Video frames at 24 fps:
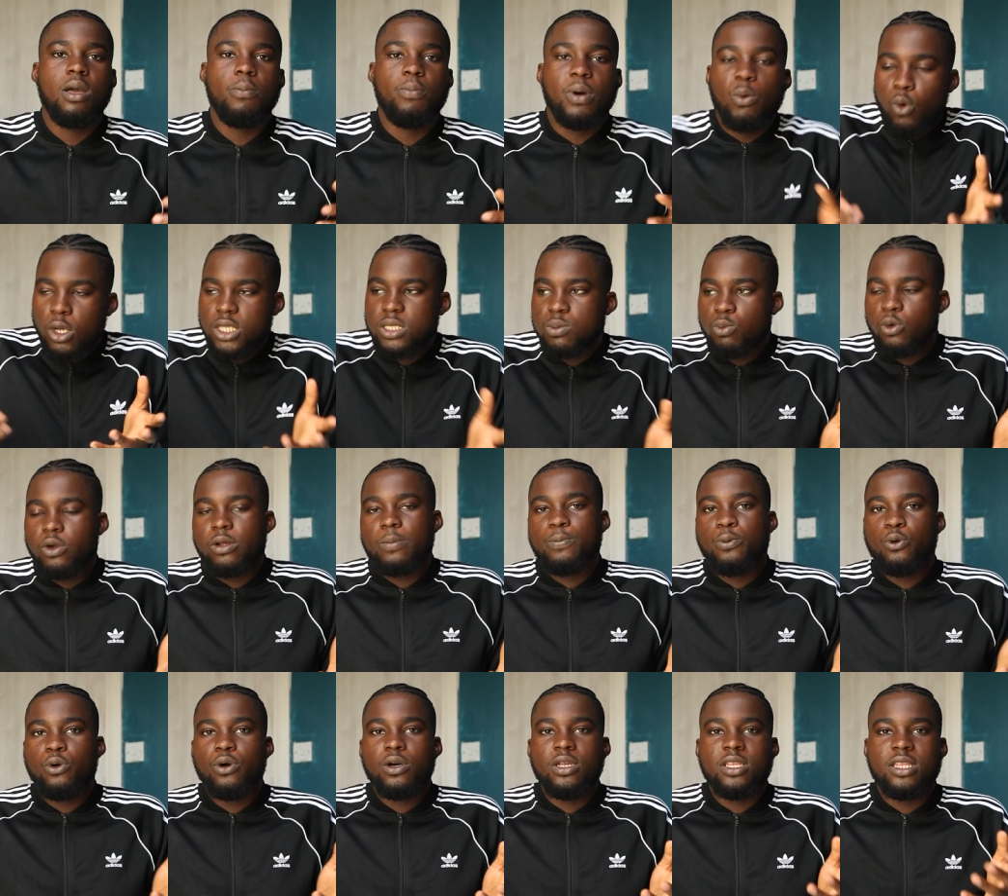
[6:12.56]
But what's more
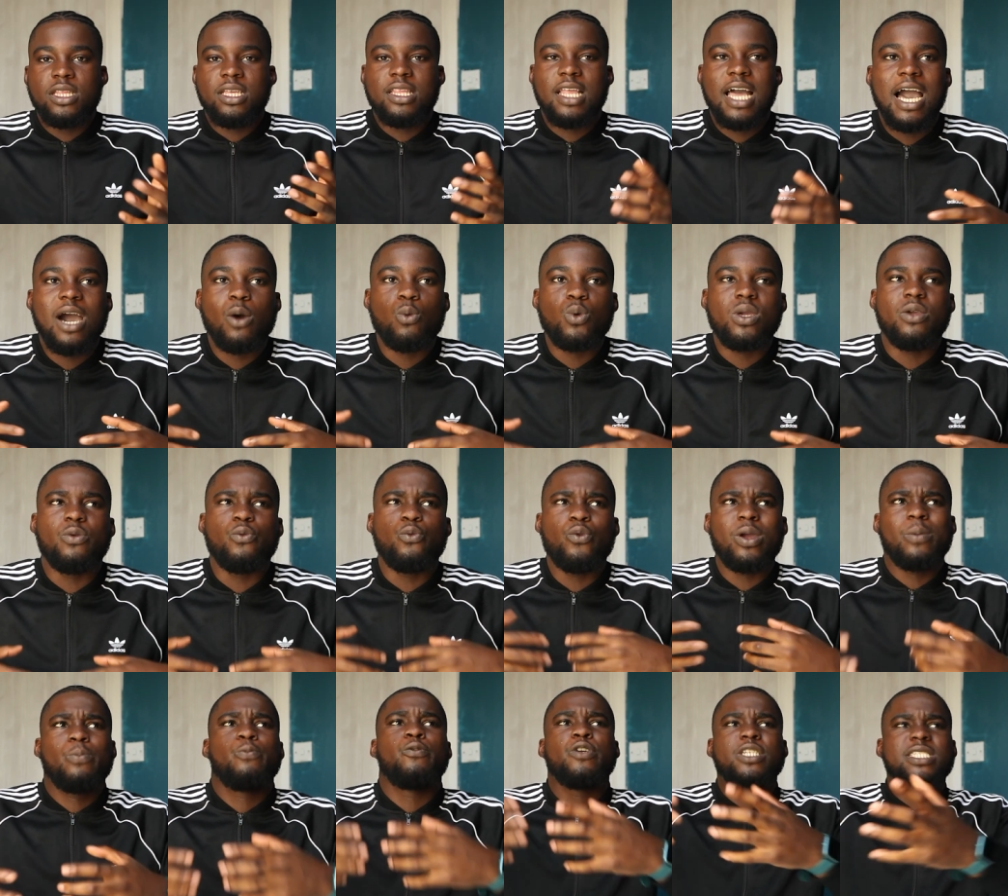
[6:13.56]
important than how we
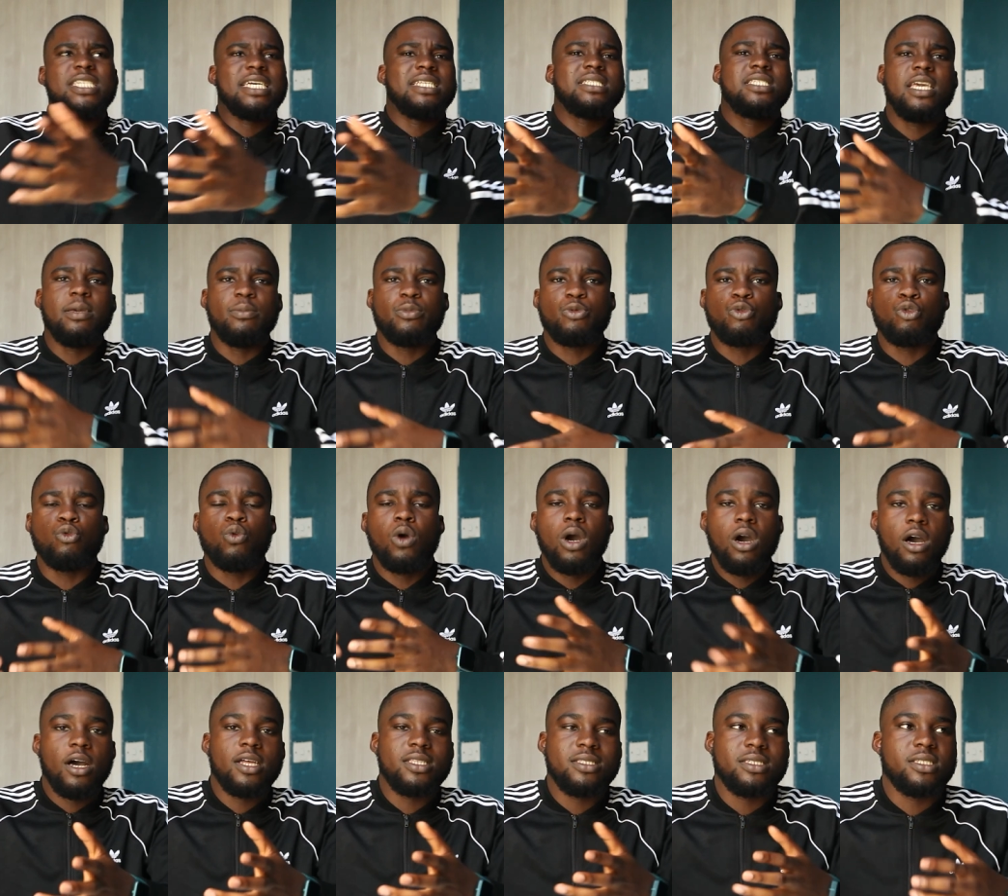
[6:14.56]
represent him through
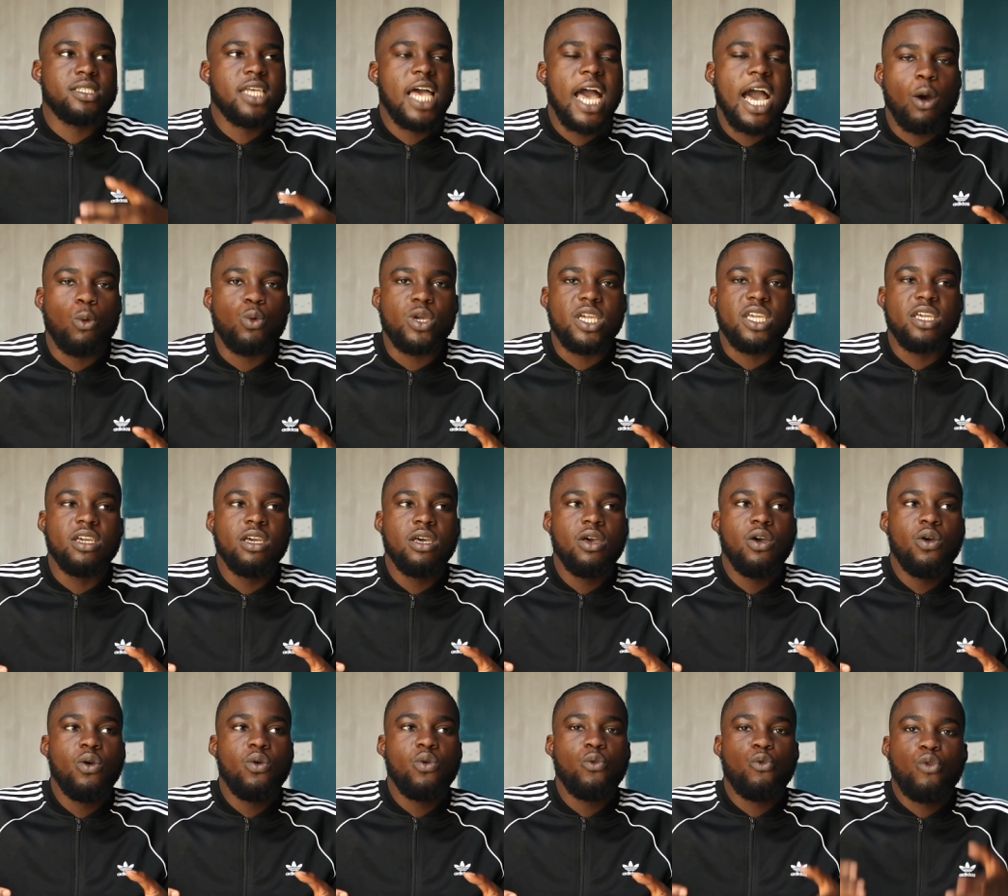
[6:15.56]
art is how we
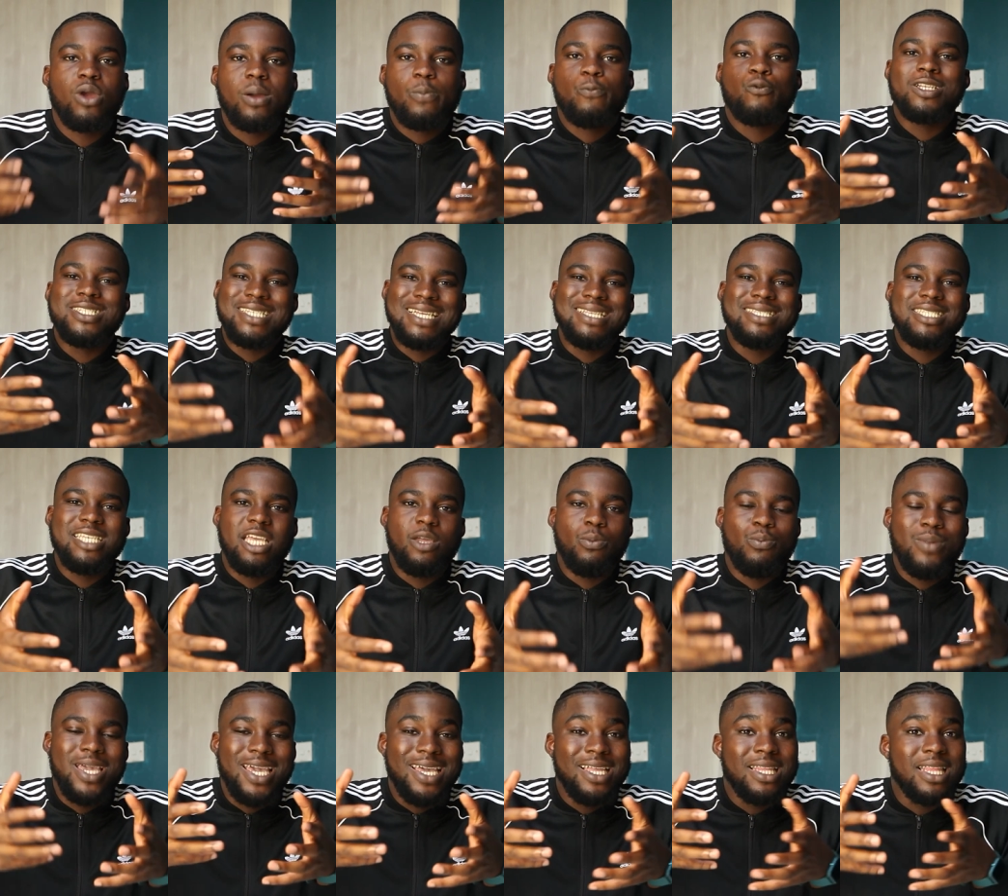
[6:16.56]
represent him
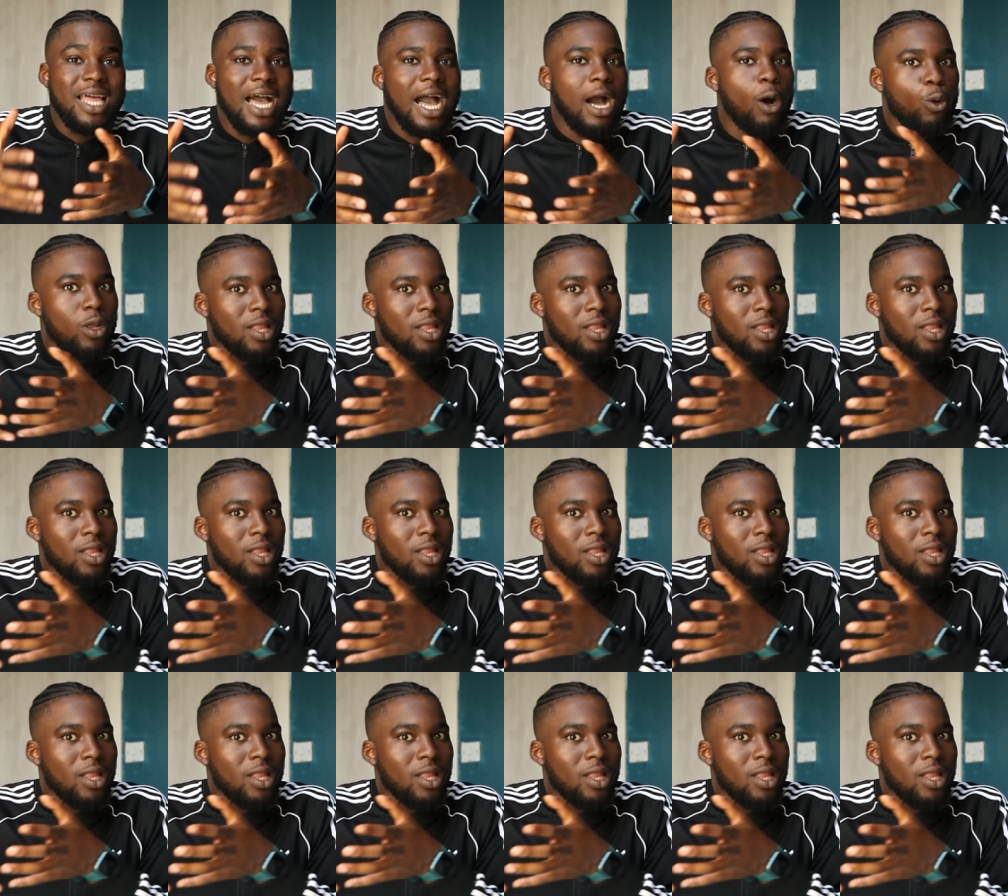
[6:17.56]
in our